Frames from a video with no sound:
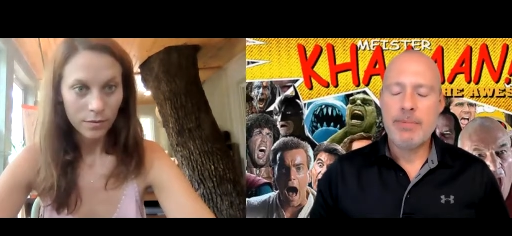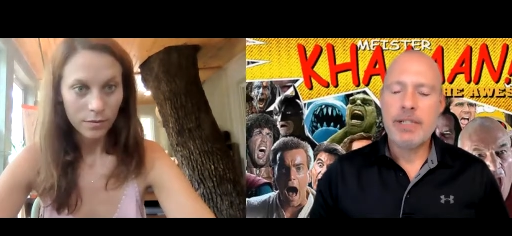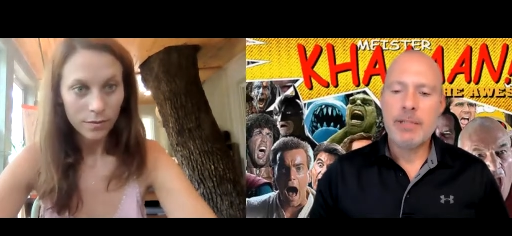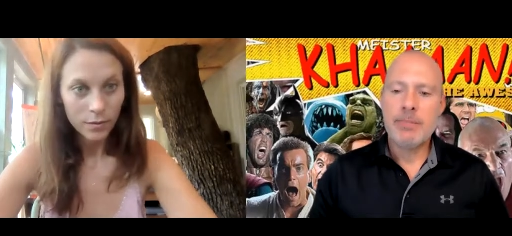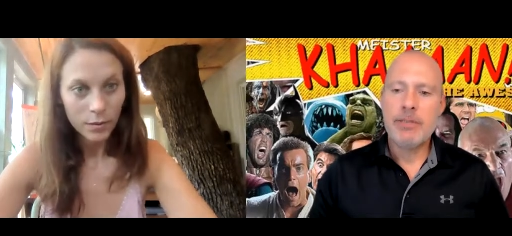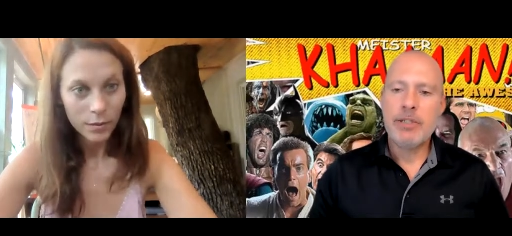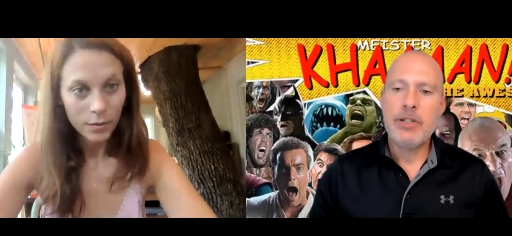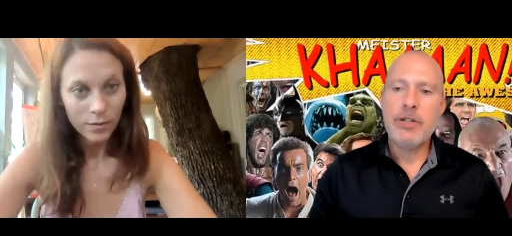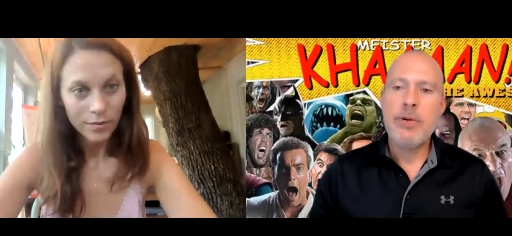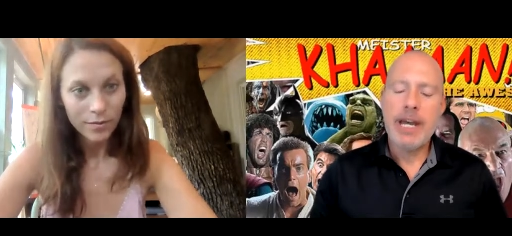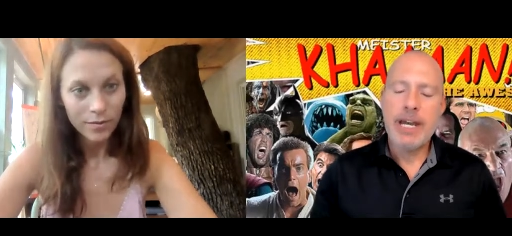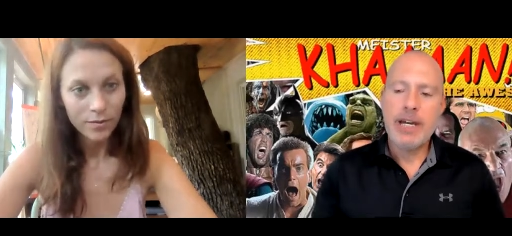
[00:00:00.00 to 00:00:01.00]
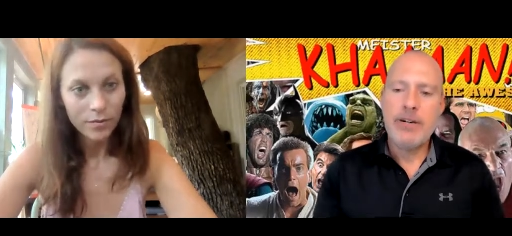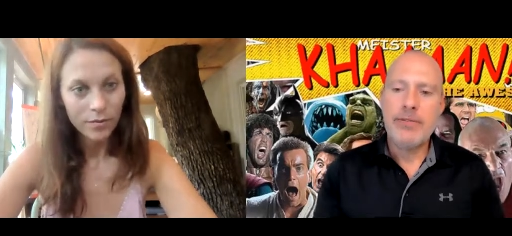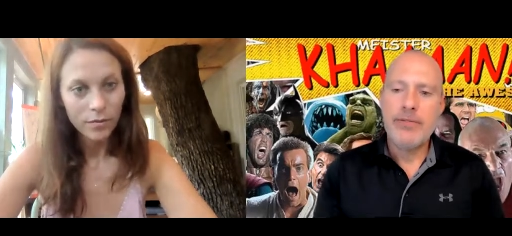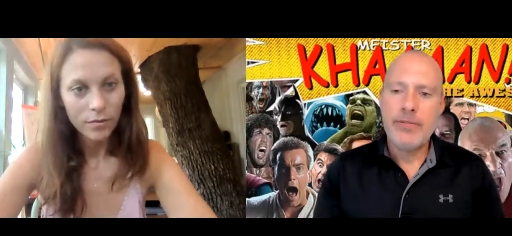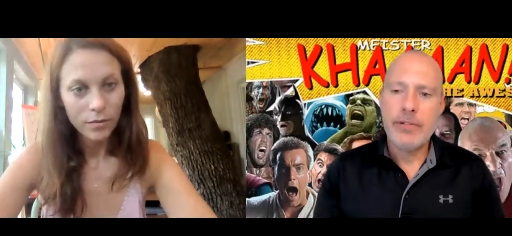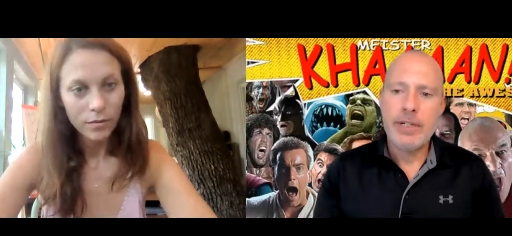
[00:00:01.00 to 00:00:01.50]
Speaker 1: wrap it up. Do you
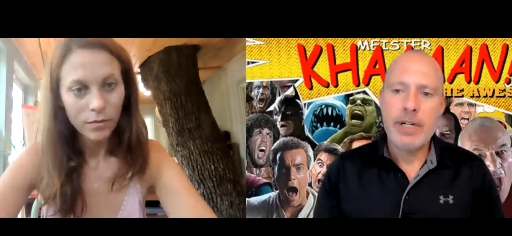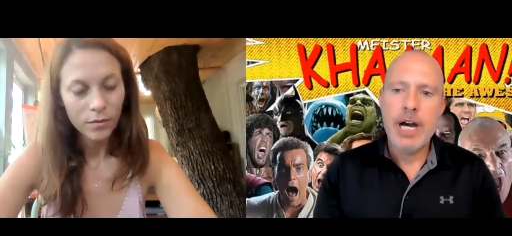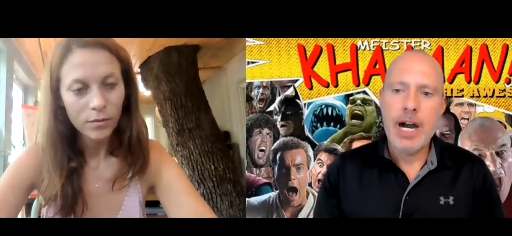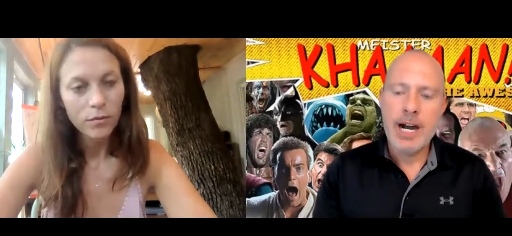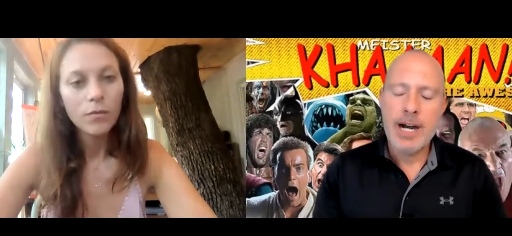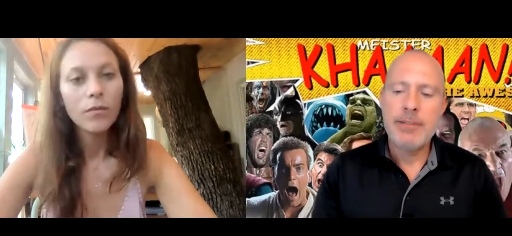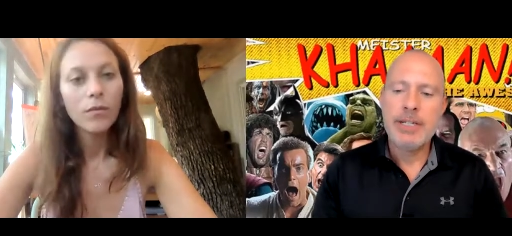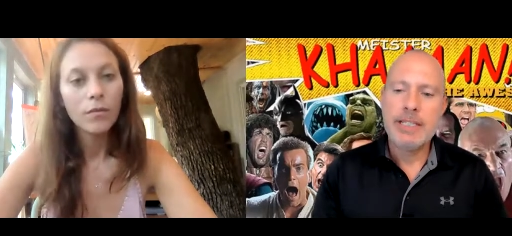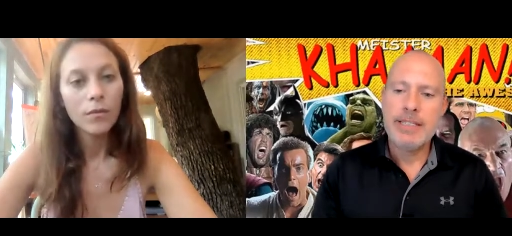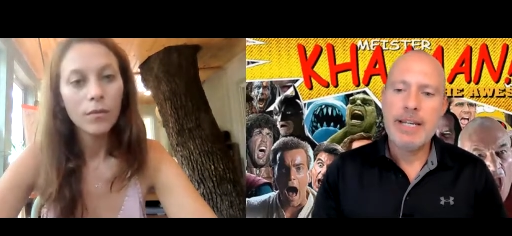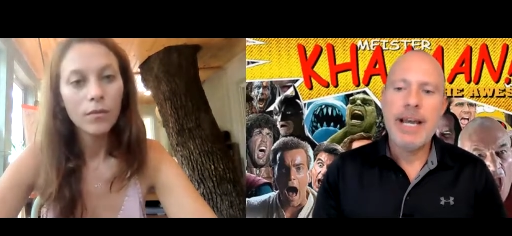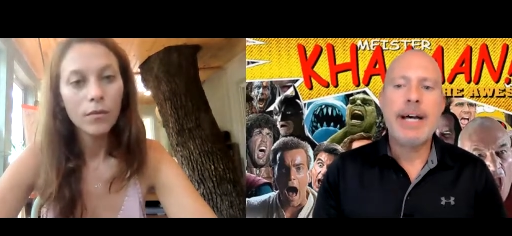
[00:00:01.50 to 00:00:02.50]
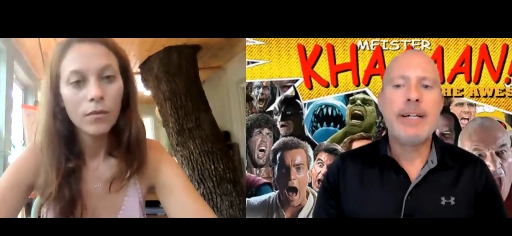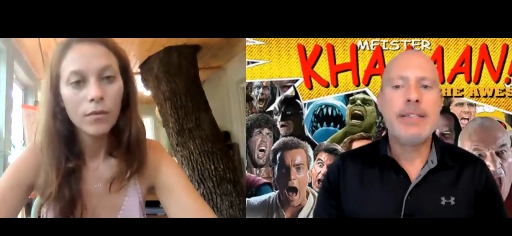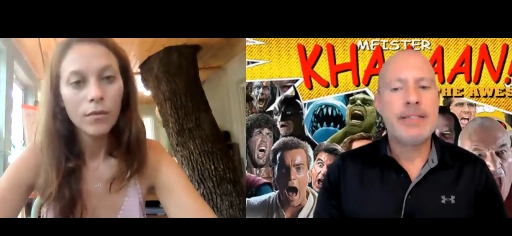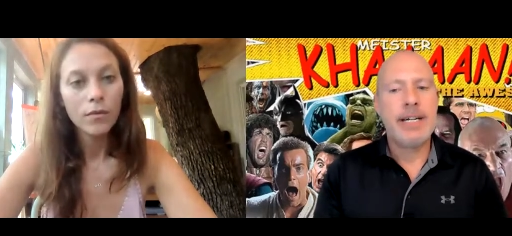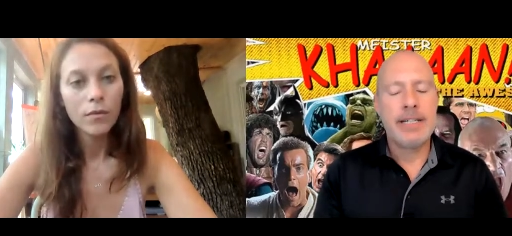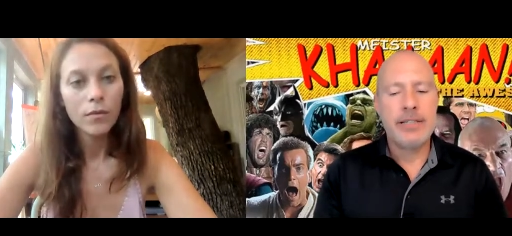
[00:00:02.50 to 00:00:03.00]
have hobbies
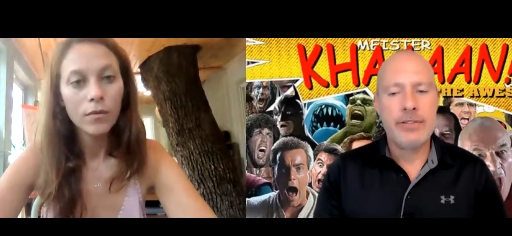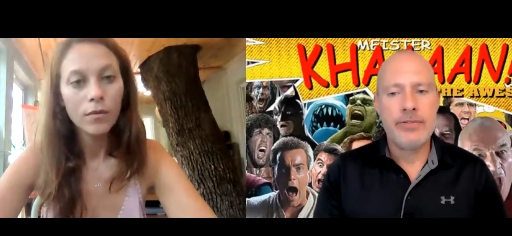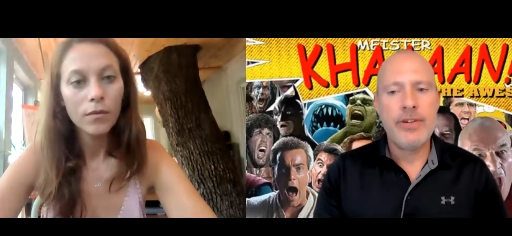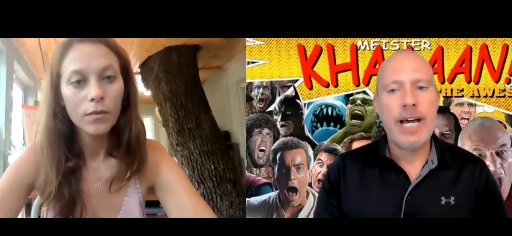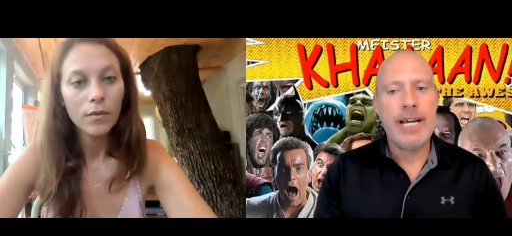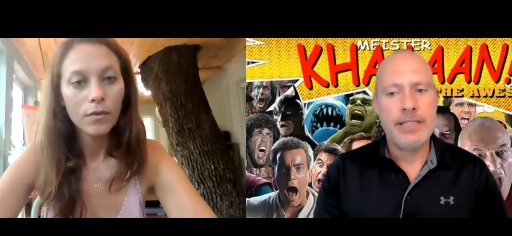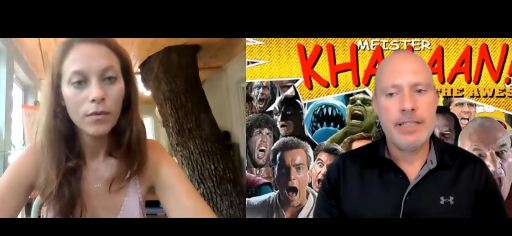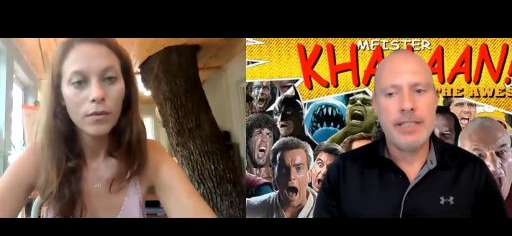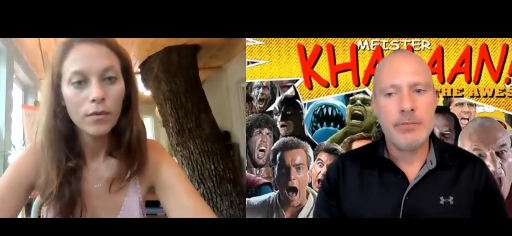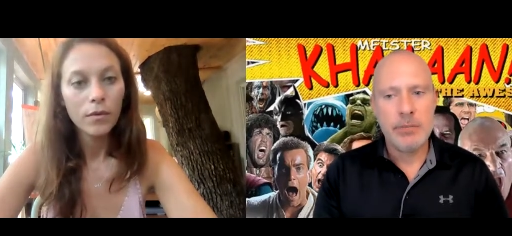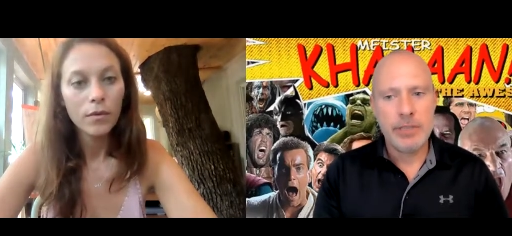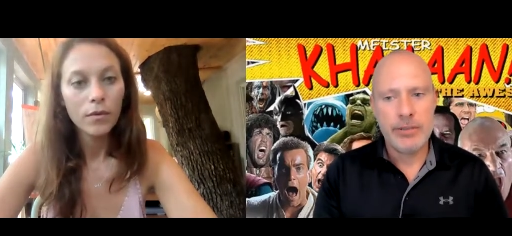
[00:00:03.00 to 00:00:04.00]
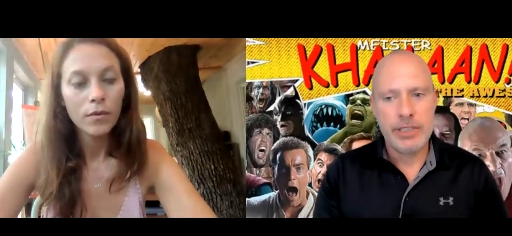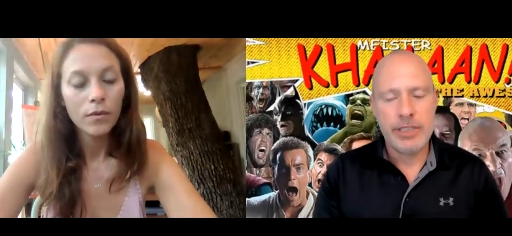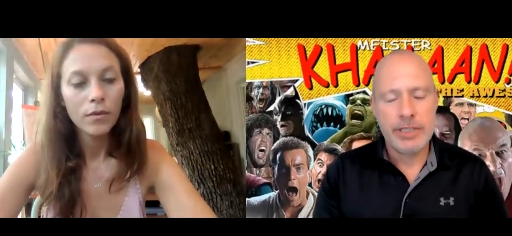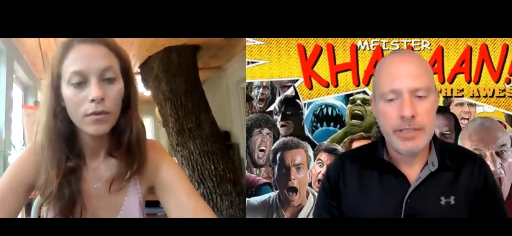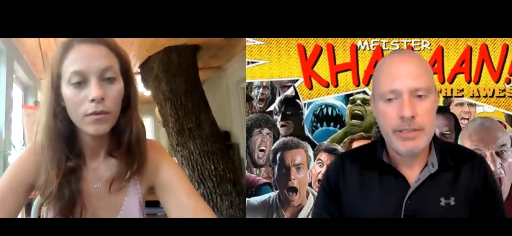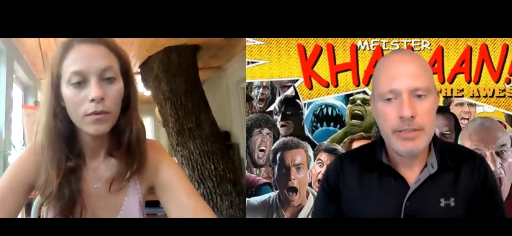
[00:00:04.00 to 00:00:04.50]
outside of acting and
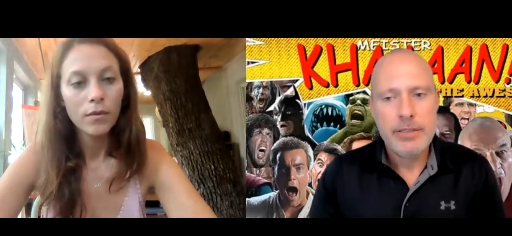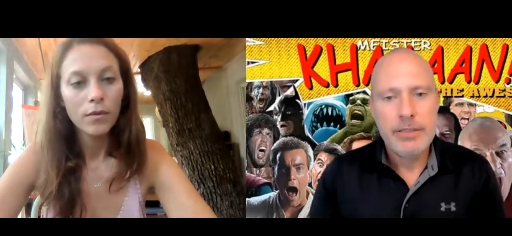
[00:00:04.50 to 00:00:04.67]
music?